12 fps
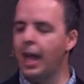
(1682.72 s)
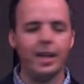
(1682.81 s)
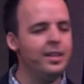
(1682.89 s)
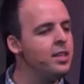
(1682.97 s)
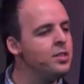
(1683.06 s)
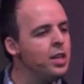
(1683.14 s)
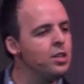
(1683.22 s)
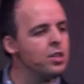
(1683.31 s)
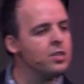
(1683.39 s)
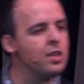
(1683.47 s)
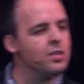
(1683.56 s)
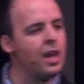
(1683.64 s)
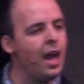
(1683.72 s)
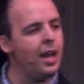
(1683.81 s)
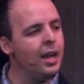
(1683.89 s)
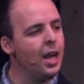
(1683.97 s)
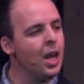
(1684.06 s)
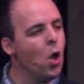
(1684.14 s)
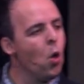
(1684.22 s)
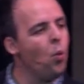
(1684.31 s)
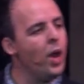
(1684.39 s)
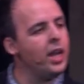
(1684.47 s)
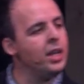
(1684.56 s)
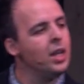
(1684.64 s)
And this teaches us that
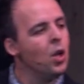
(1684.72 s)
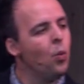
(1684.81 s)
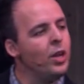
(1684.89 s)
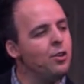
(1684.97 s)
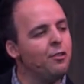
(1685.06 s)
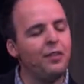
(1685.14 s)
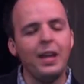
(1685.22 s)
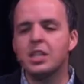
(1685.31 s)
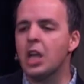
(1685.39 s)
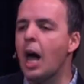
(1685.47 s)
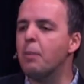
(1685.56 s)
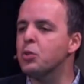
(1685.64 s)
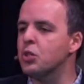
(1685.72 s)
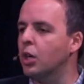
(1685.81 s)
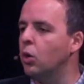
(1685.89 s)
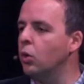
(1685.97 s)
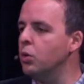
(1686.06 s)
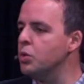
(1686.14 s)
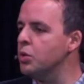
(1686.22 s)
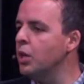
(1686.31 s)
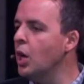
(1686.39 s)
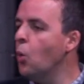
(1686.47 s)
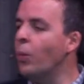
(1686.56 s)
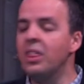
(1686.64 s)
when you face obstacles,
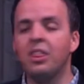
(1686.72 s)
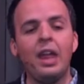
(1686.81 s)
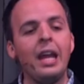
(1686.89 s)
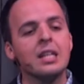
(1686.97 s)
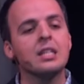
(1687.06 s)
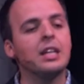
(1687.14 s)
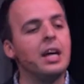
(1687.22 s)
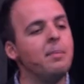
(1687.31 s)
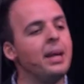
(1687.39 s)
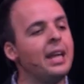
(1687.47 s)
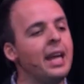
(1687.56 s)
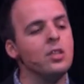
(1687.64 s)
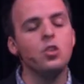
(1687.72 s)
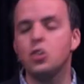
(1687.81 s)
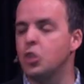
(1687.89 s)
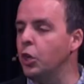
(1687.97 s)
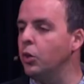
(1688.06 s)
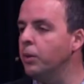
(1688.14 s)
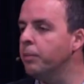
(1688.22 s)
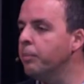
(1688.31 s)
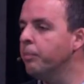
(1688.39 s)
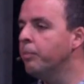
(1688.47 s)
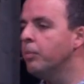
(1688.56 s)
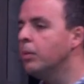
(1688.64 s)
when things come against you,
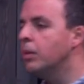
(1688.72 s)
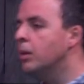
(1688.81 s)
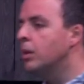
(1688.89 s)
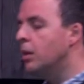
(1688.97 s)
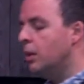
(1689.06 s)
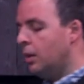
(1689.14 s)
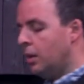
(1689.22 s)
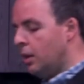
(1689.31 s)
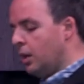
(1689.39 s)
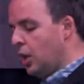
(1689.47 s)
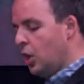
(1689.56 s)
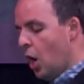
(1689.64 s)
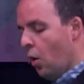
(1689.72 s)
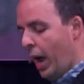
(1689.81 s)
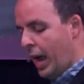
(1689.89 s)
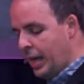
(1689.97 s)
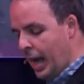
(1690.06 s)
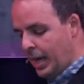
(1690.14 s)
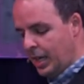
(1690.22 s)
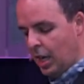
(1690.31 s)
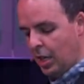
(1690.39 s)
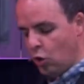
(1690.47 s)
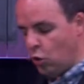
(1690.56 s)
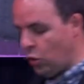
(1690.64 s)
you know,
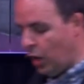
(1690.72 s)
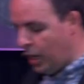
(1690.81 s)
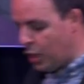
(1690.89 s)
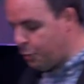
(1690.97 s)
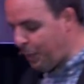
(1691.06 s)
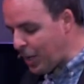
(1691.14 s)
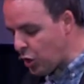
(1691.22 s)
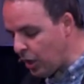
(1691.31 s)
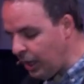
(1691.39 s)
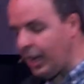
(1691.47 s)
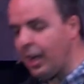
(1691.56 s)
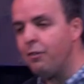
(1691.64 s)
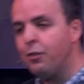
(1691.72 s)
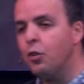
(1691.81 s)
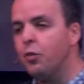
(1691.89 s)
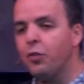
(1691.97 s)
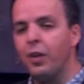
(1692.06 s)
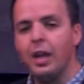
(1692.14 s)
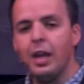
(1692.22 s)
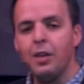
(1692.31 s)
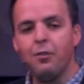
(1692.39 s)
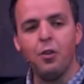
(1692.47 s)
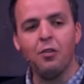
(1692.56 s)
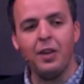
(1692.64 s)
and you, especially if you
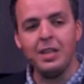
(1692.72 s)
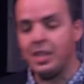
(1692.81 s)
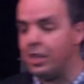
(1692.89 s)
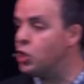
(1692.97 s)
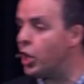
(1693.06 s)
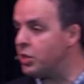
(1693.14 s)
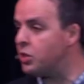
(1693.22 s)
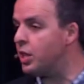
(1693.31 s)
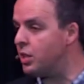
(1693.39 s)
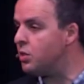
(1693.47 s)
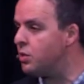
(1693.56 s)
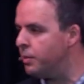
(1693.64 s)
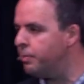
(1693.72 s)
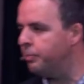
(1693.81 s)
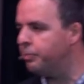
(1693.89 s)
face injustice.